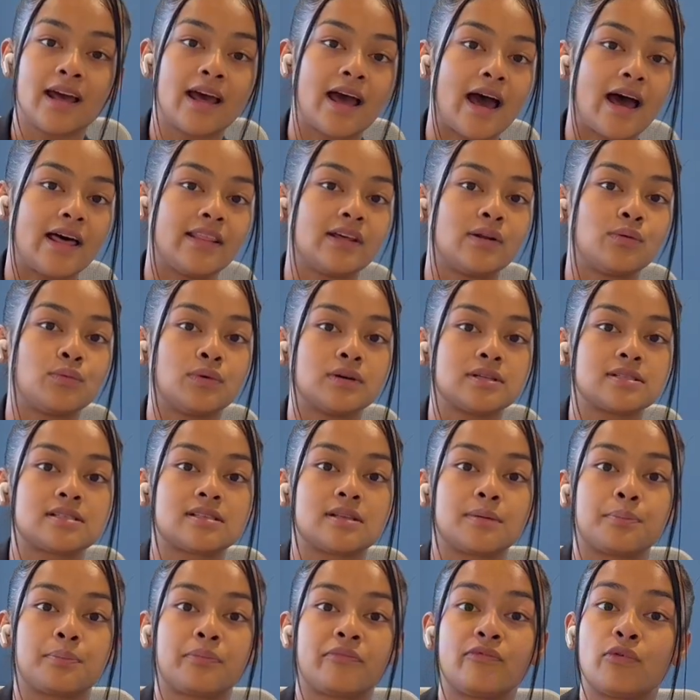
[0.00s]
And then once the
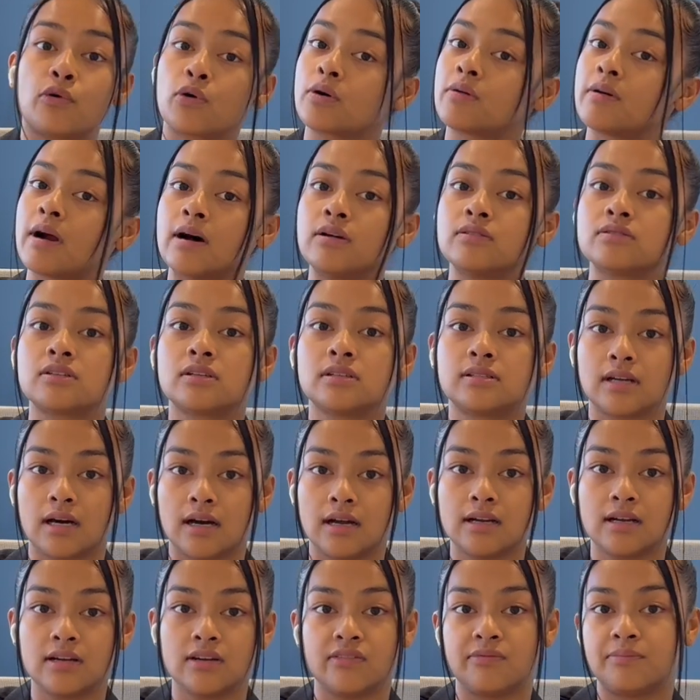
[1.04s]
4 rounds are done
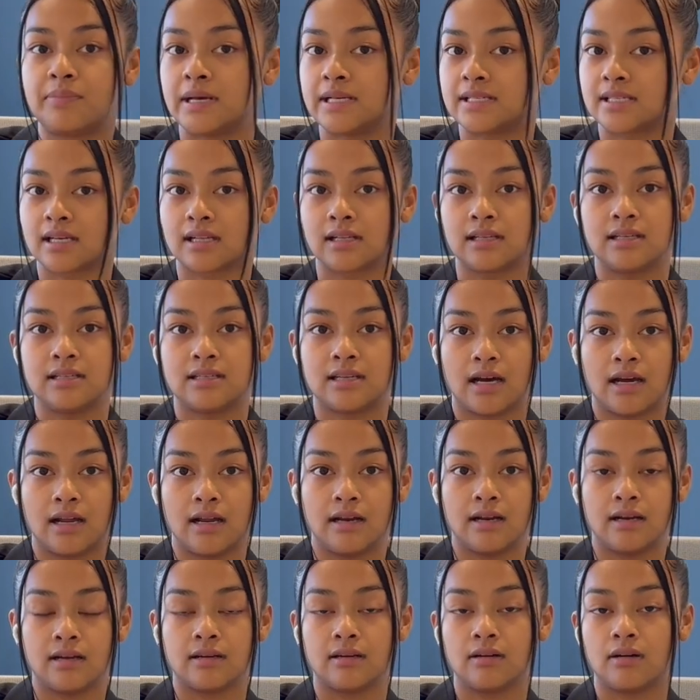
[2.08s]
and you've basically
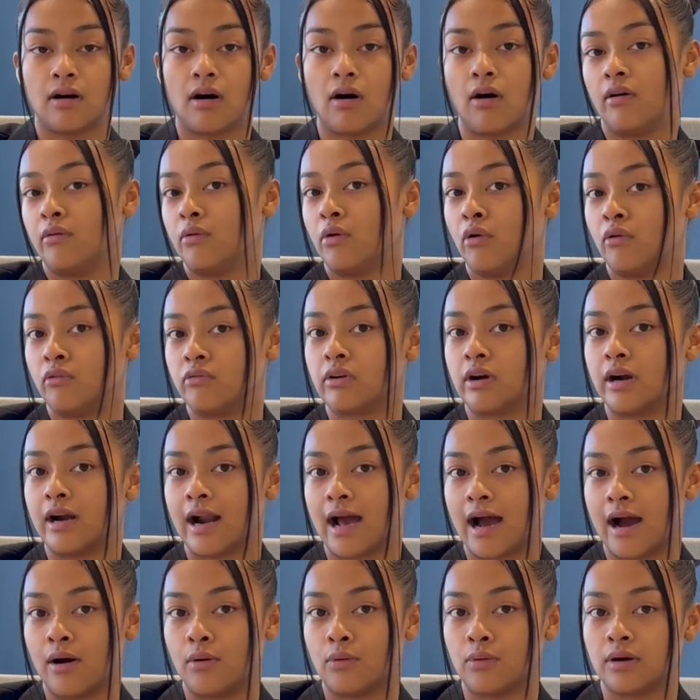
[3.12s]
done over an
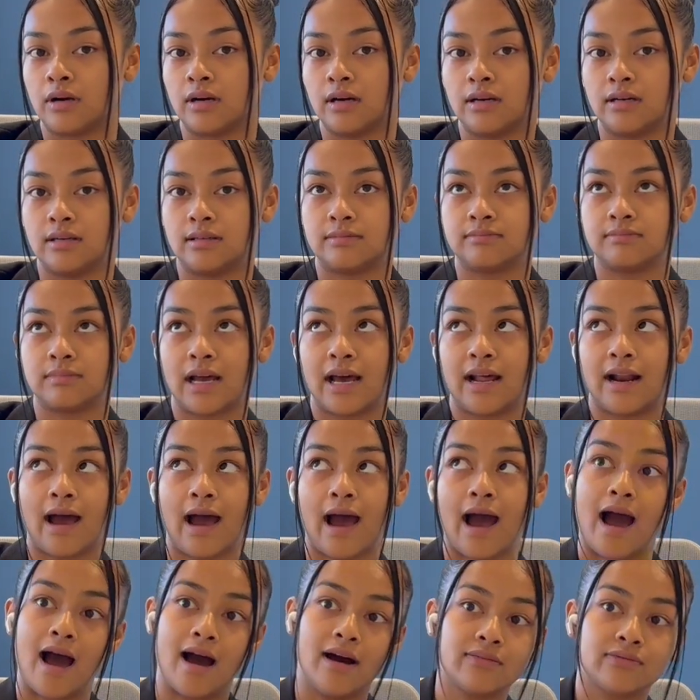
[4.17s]
hour and a
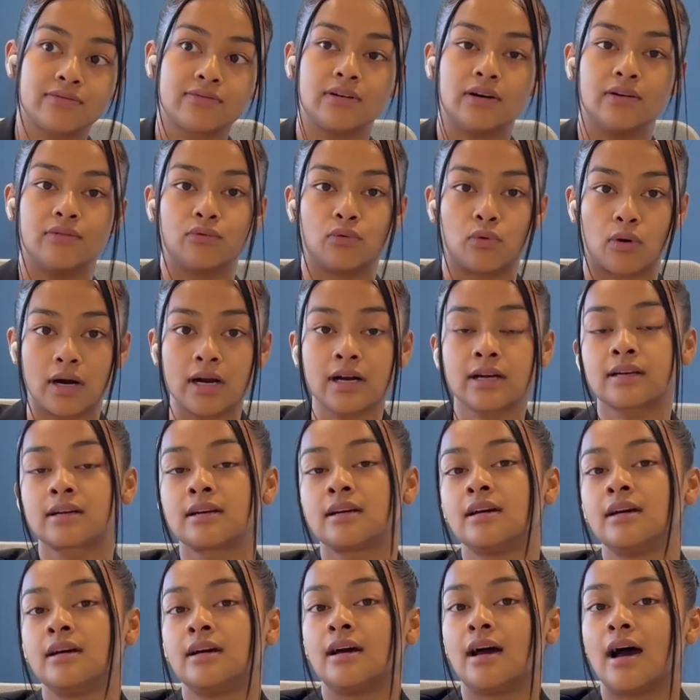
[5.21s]
half of work,
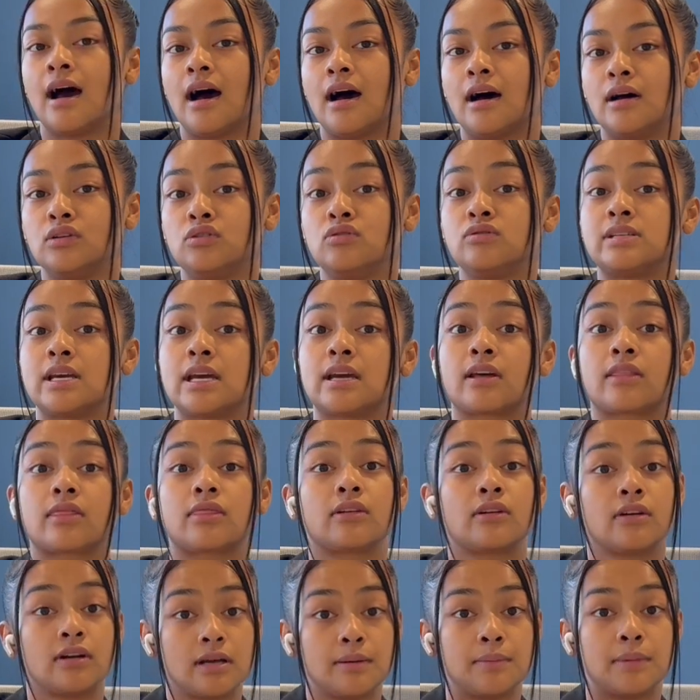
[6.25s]
you take a
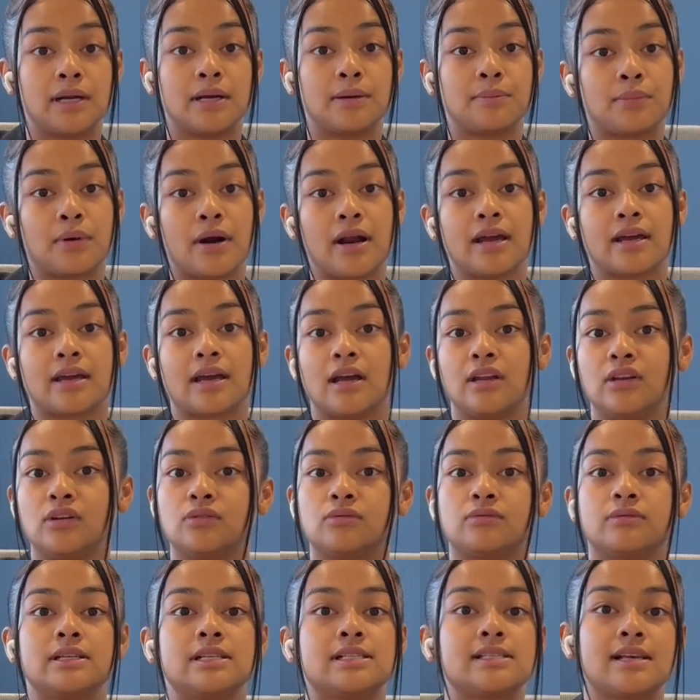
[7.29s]
30-minute break and you
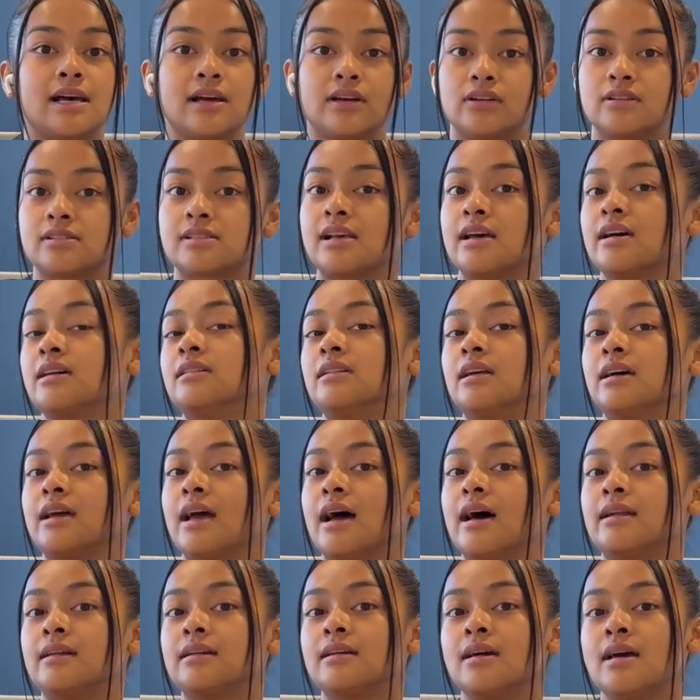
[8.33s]
reset your cycle
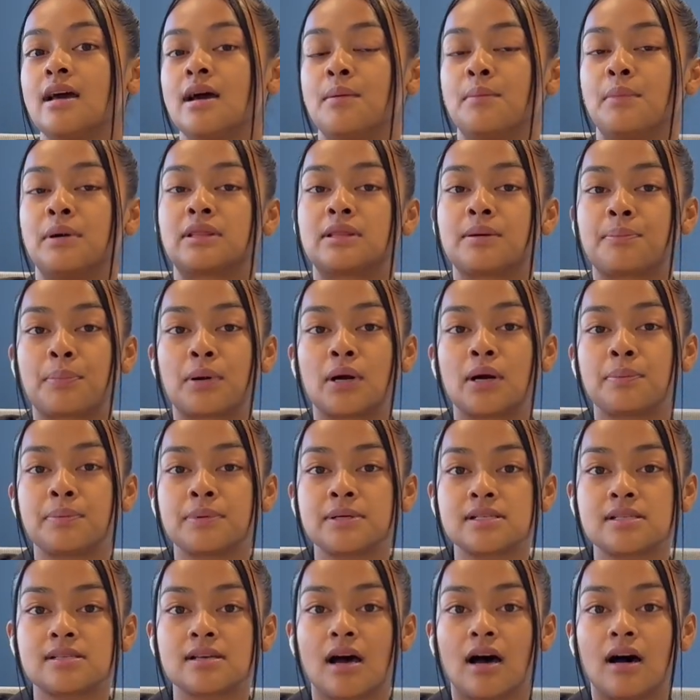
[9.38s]
again. But the
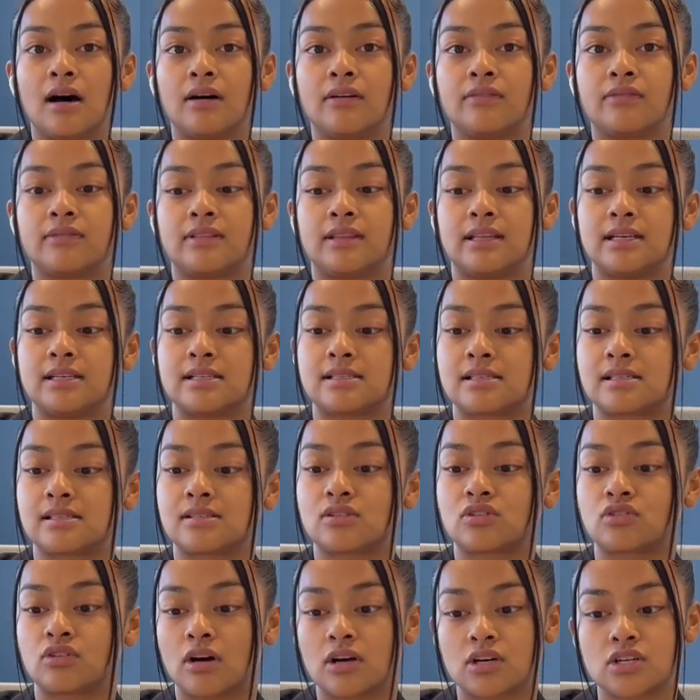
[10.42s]
purpose of this
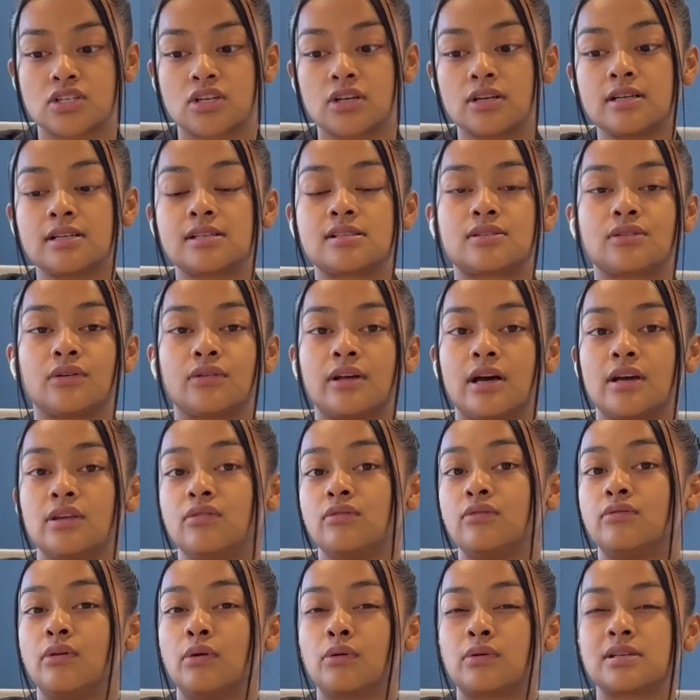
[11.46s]
structure is so that you
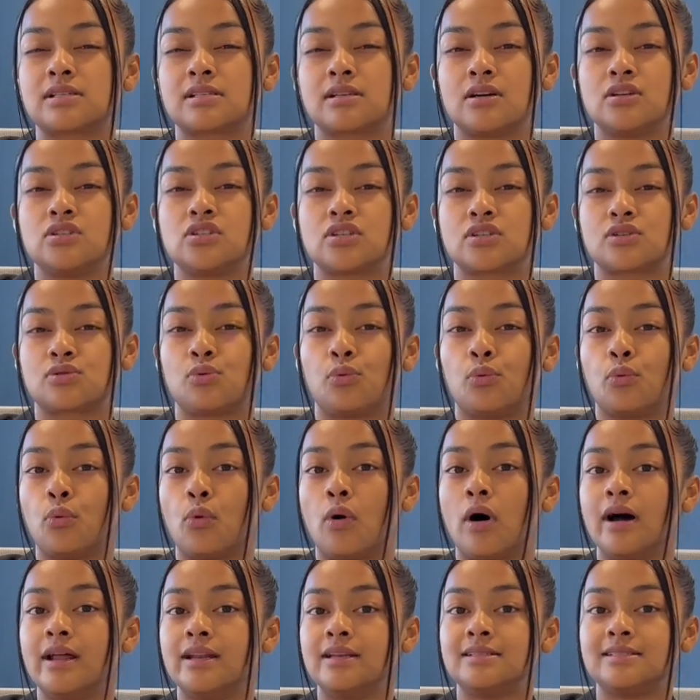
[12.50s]
focus on just
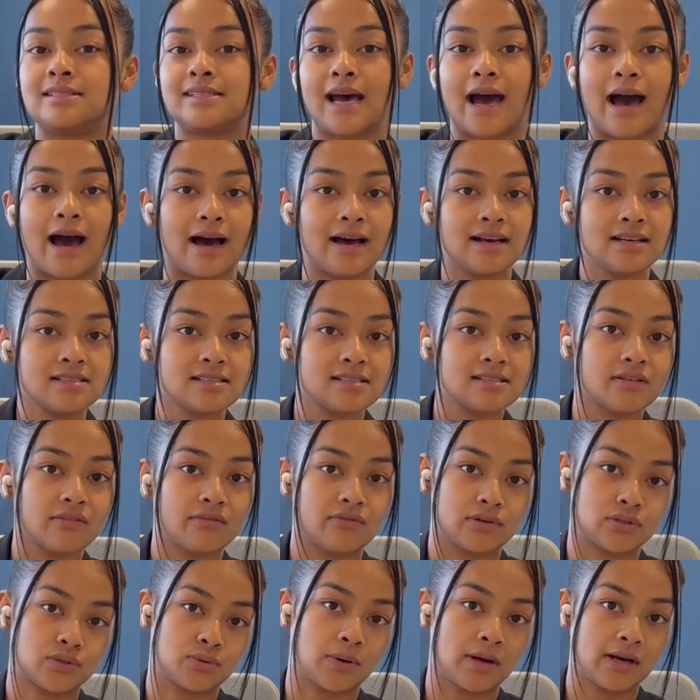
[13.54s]
one task for
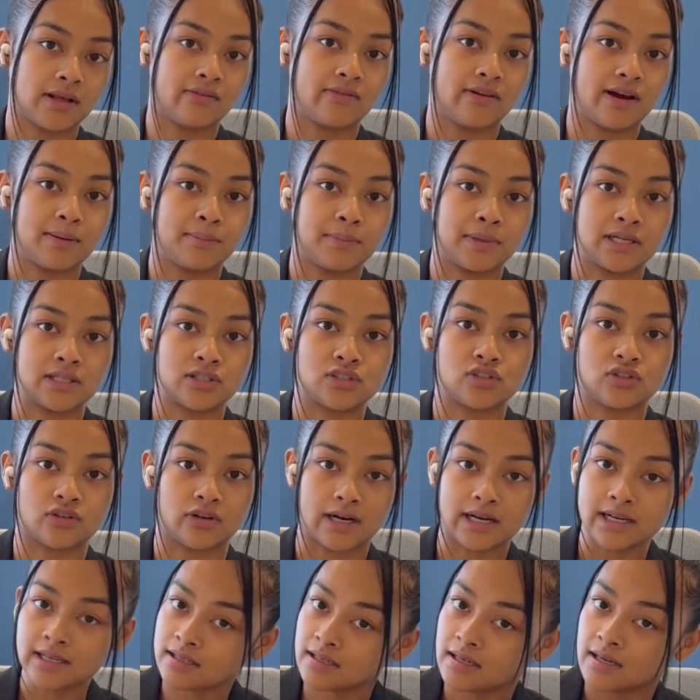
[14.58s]
25 minutes
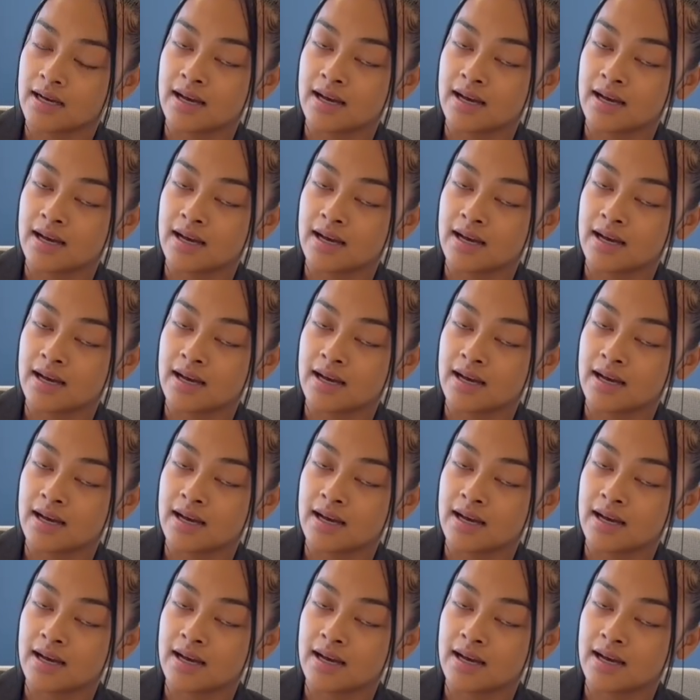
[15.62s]
straight.